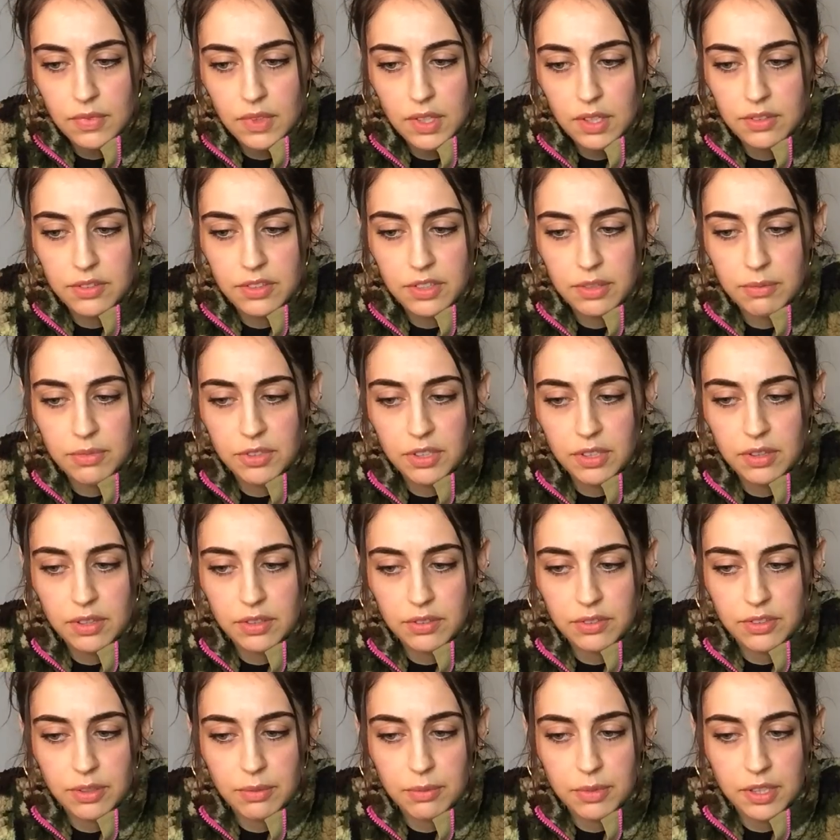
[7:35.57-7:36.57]
It seems like
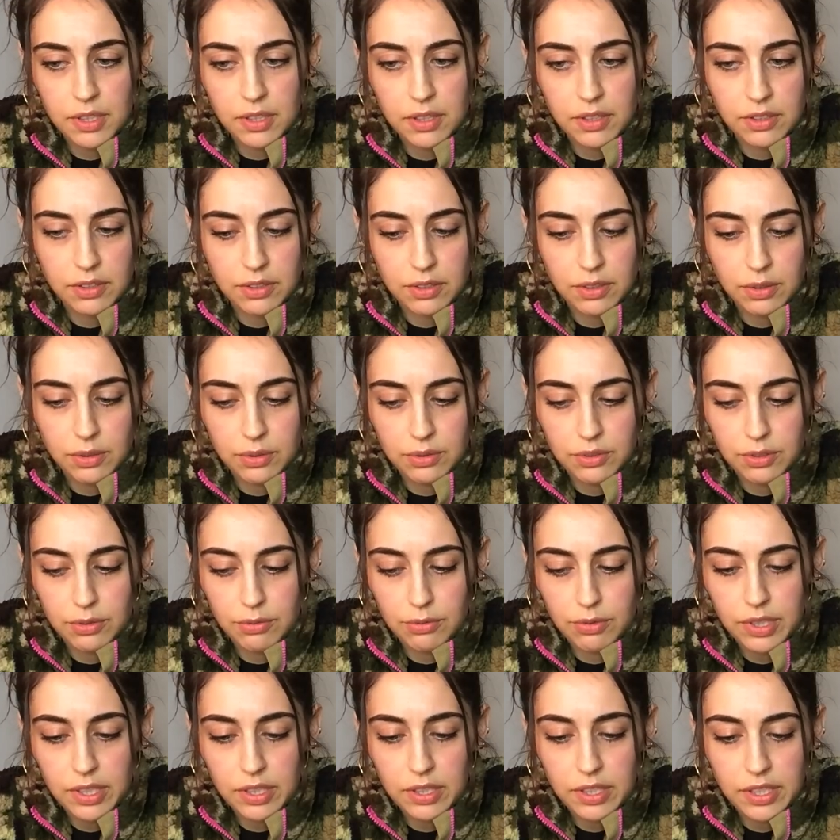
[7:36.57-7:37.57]
there's something that you're going to
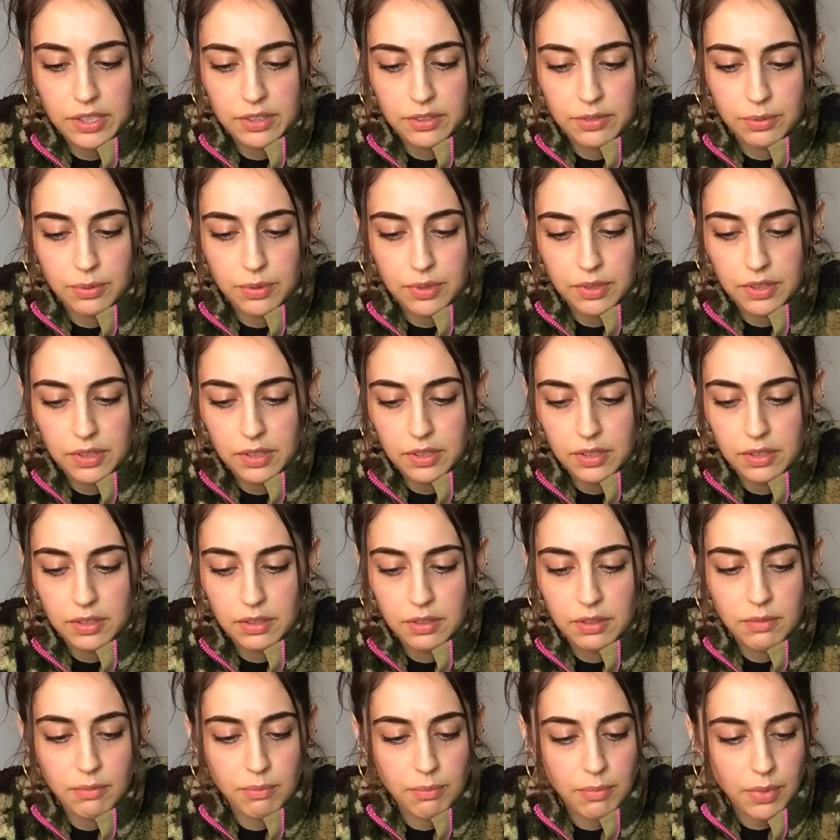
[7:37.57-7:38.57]
realize
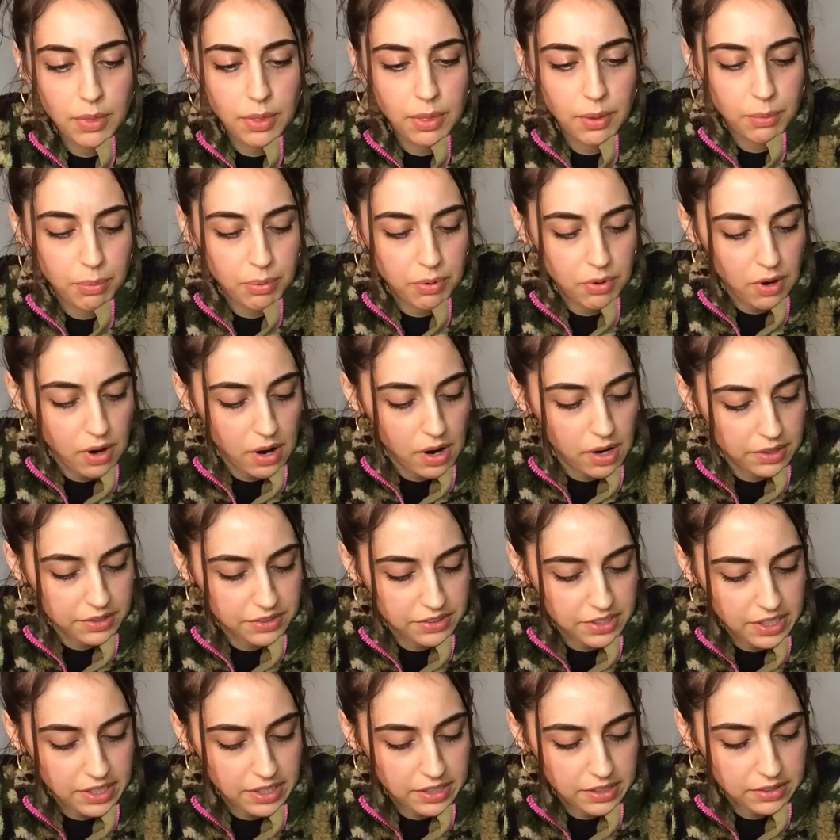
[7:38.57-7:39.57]
within the
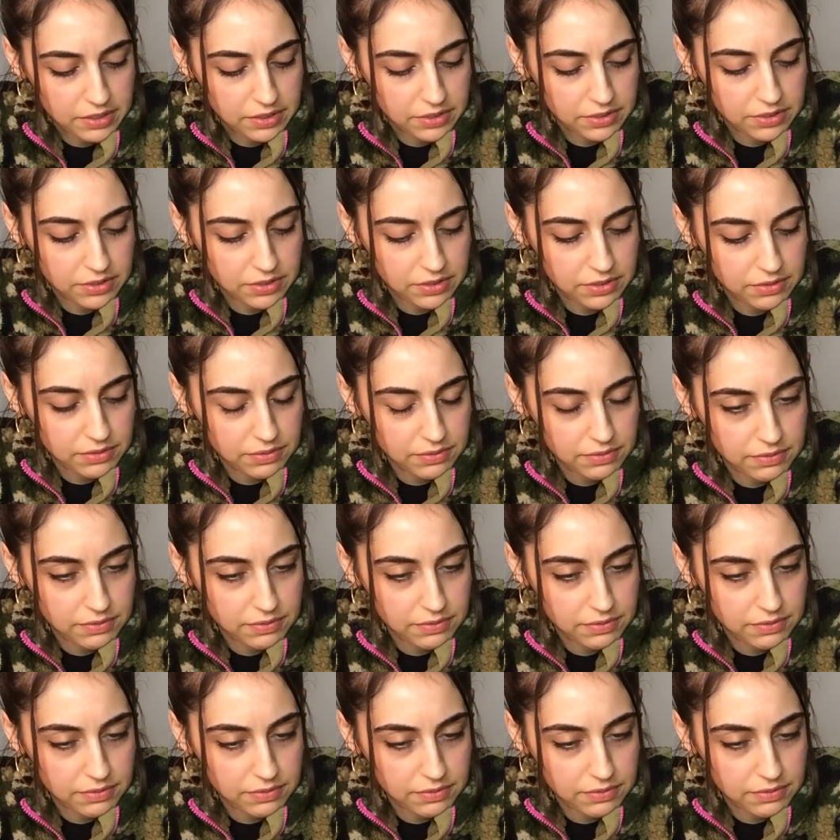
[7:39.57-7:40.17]
process.